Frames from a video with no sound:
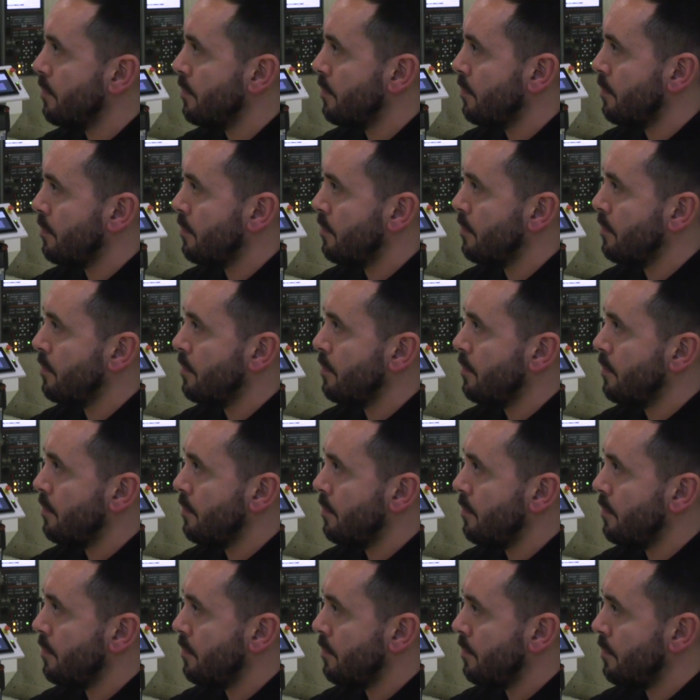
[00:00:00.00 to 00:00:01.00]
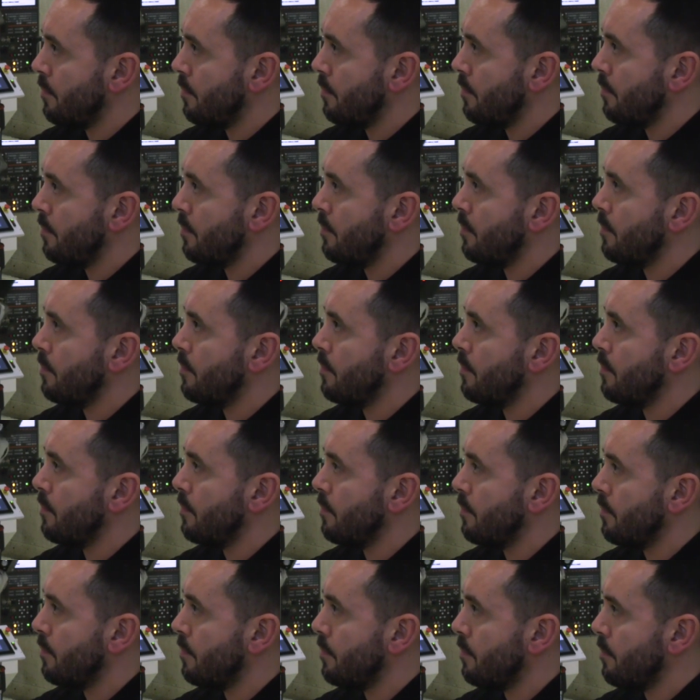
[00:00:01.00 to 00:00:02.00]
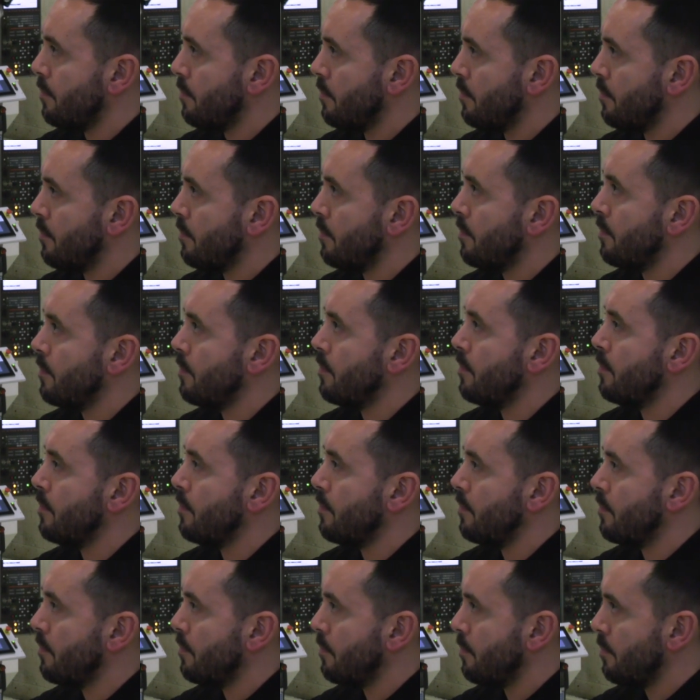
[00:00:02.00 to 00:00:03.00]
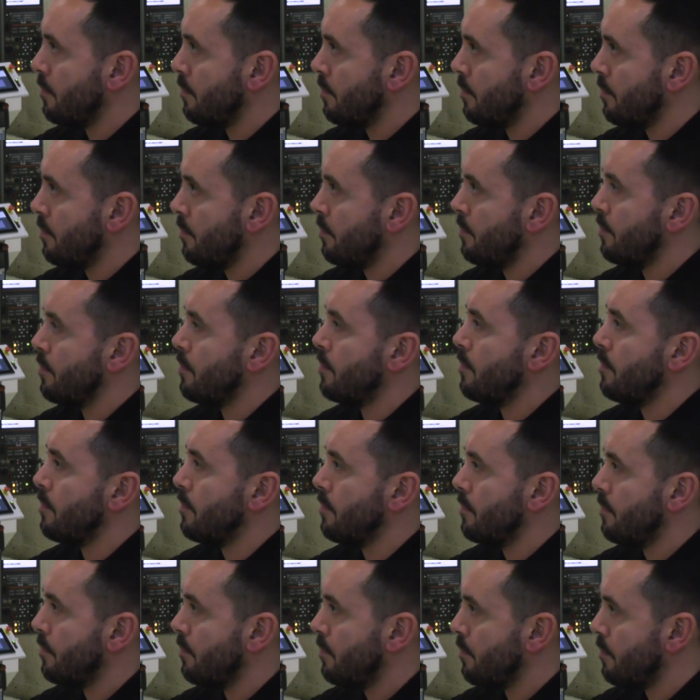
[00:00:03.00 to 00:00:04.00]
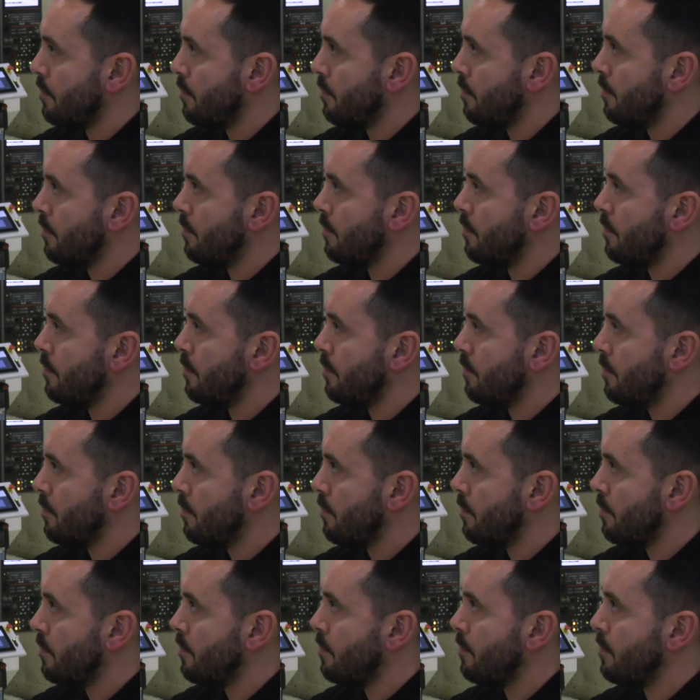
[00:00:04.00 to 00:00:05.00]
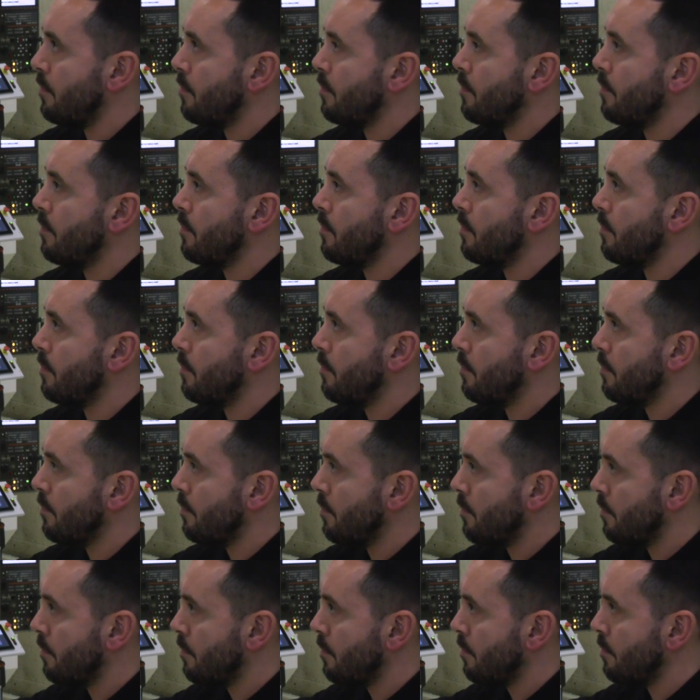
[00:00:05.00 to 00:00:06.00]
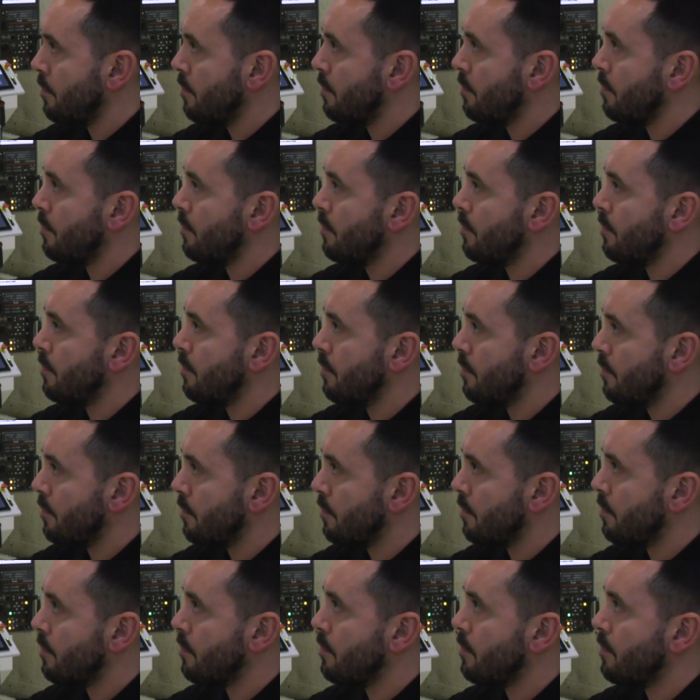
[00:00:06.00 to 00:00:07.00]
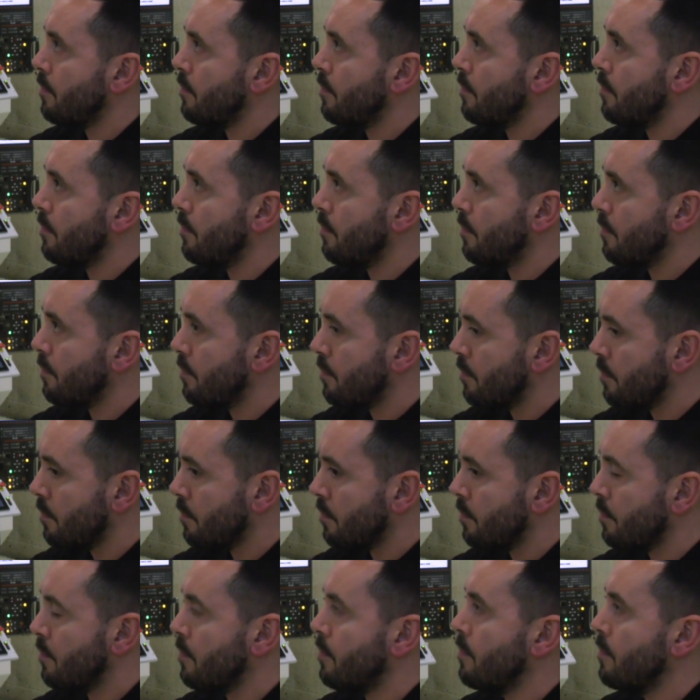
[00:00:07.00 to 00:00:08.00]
The person shown says nothing.